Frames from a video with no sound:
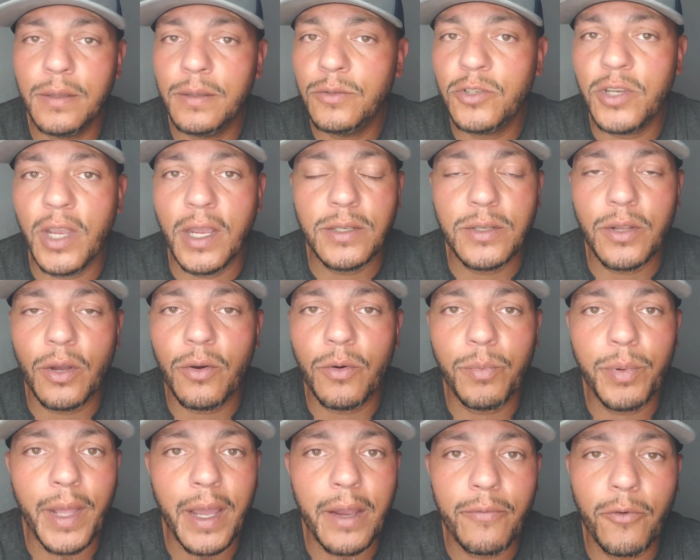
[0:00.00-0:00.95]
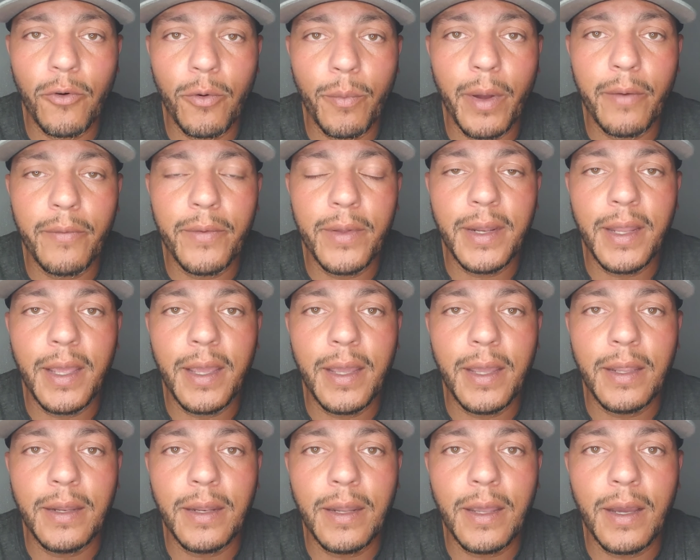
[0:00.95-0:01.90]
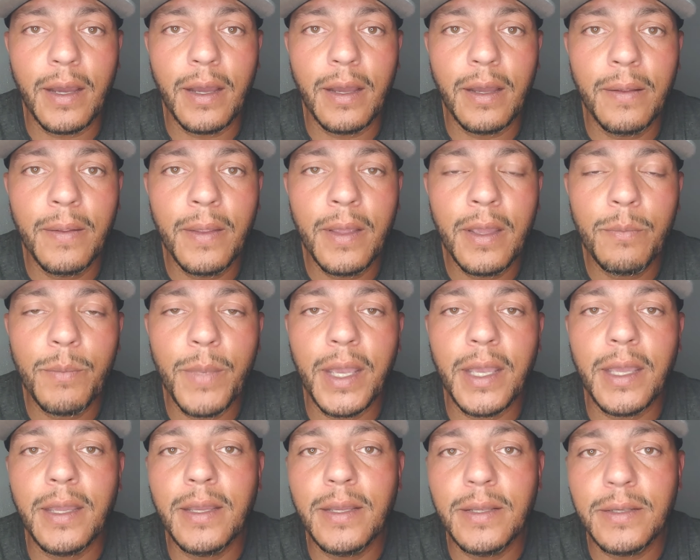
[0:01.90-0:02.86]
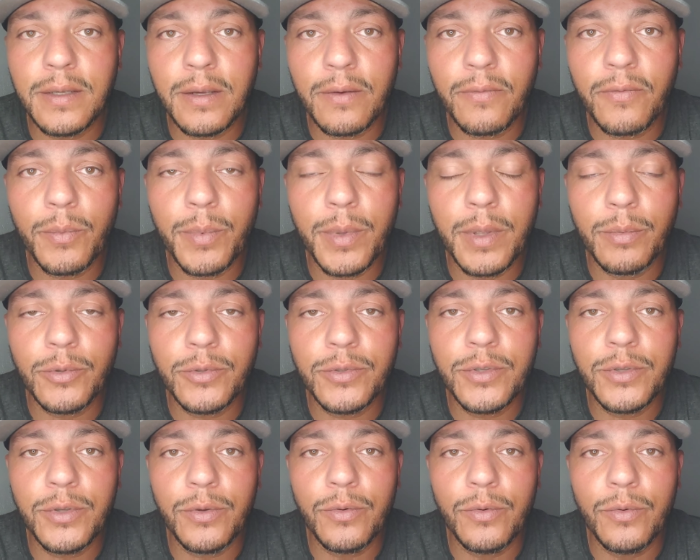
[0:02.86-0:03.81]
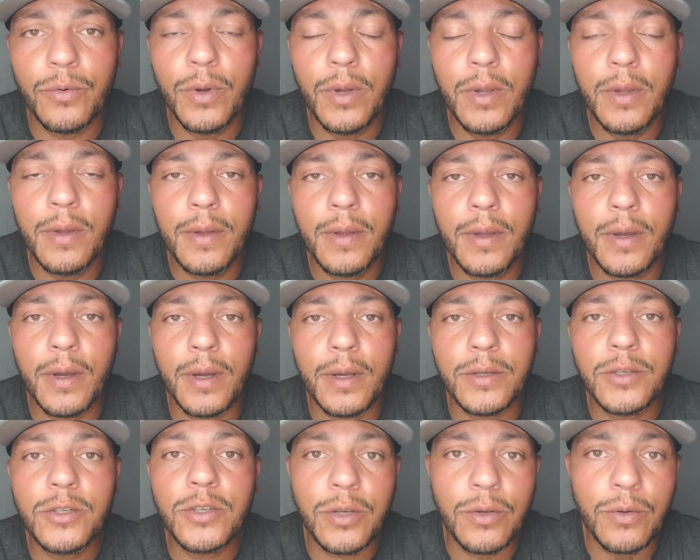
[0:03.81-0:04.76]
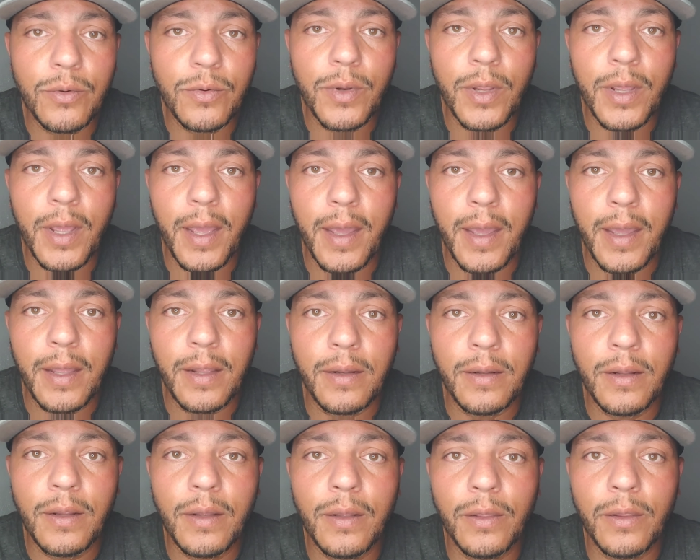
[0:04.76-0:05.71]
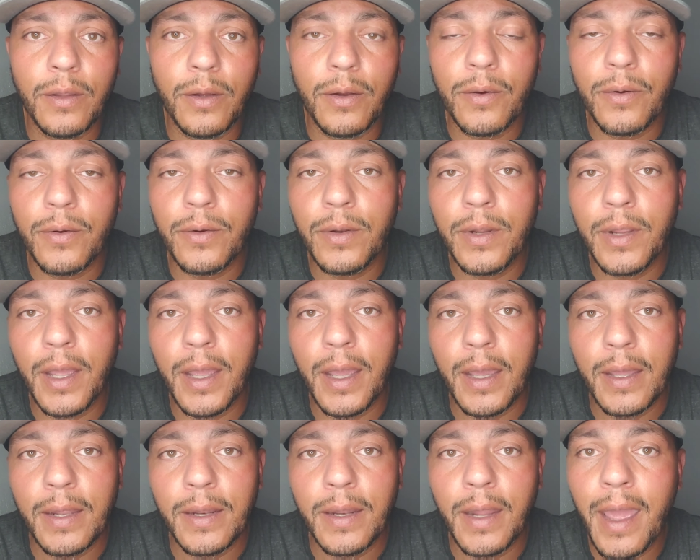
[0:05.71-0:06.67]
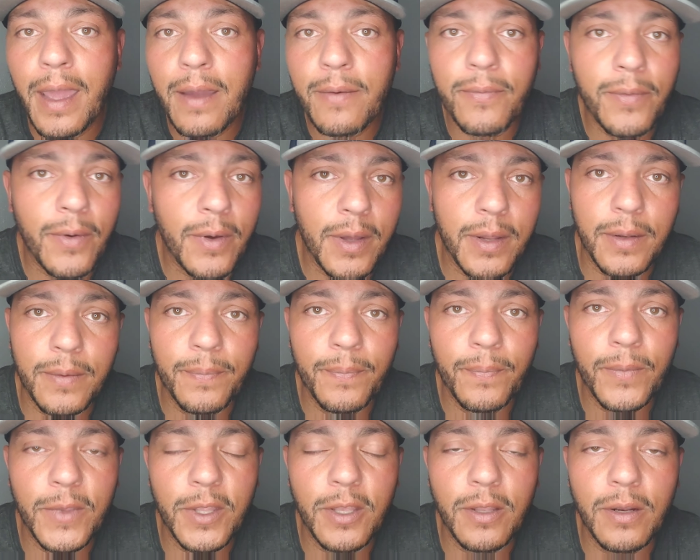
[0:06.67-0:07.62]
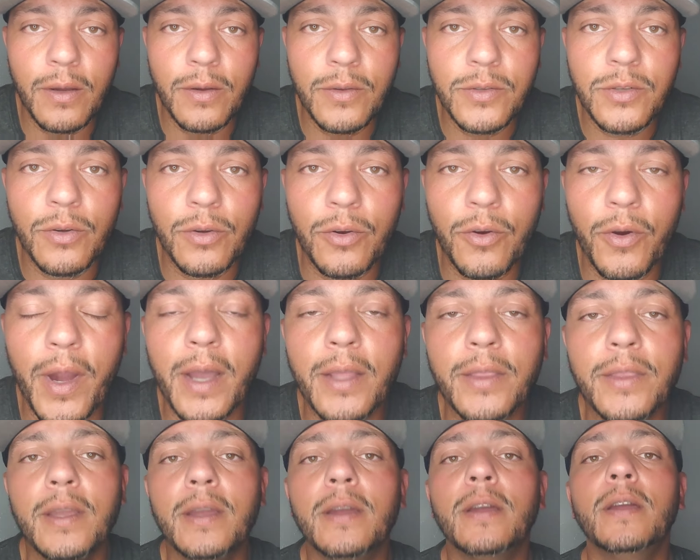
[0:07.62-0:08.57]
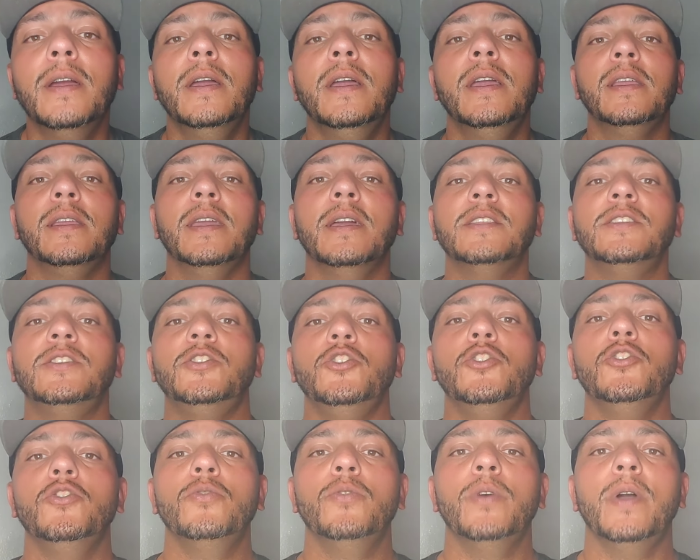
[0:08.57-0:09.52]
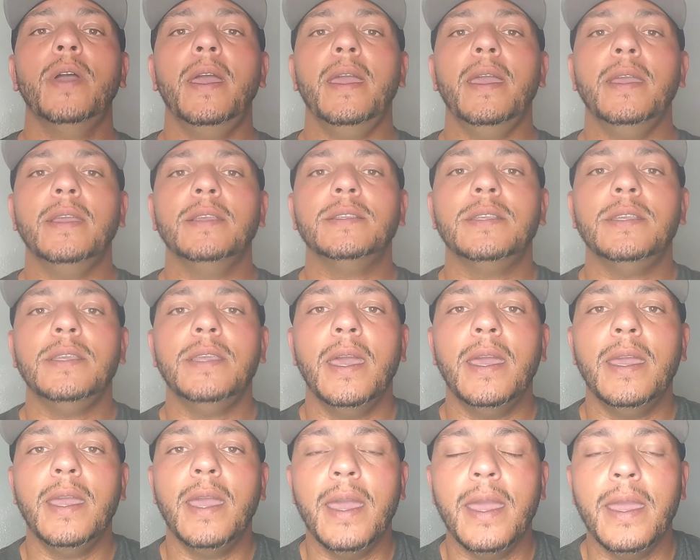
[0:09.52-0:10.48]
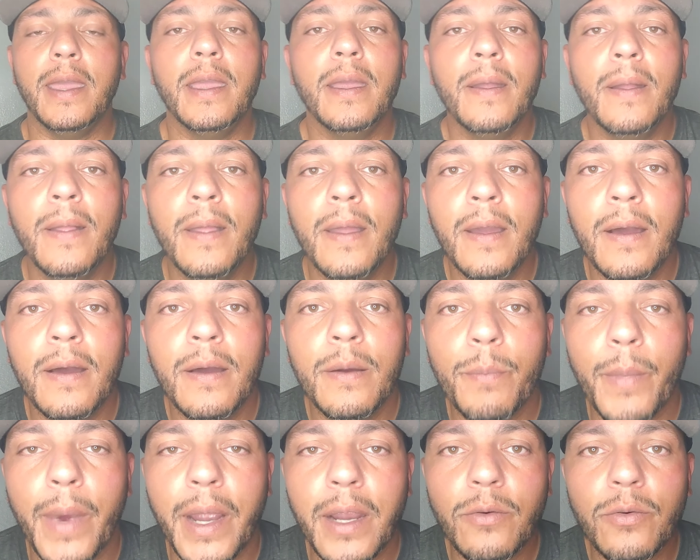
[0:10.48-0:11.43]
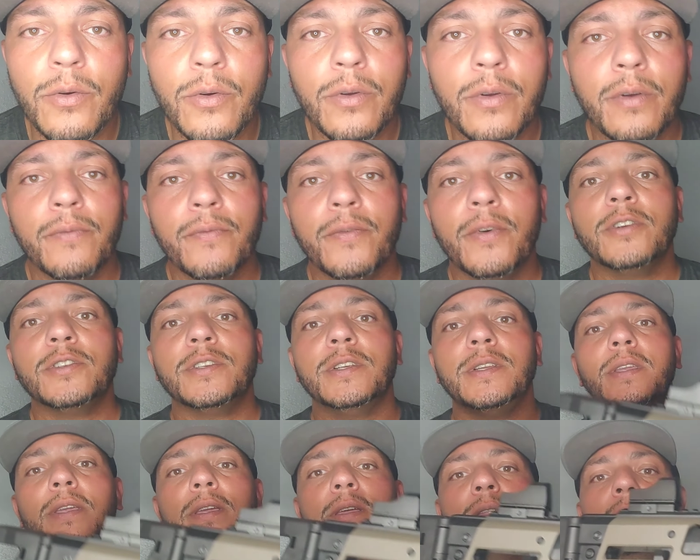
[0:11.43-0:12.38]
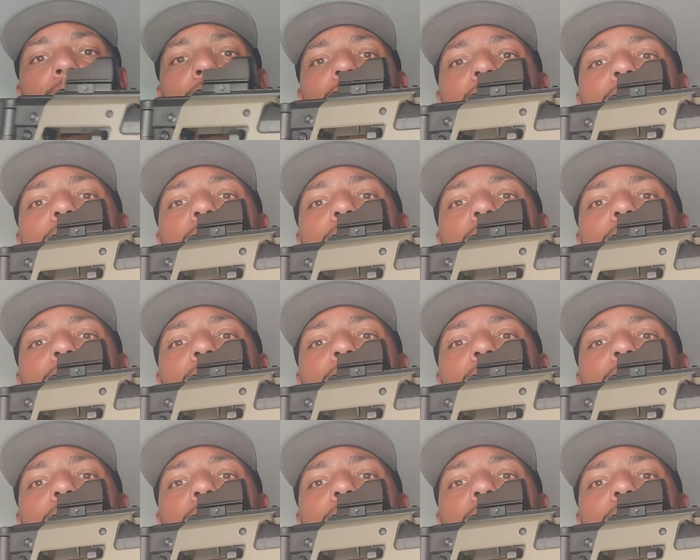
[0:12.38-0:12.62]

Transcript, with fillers: and change the whole platform of it and uh, make it easier for people to uh, shoot and learn, and have fun. You know, so go out there, get you a CAA micro conversion kit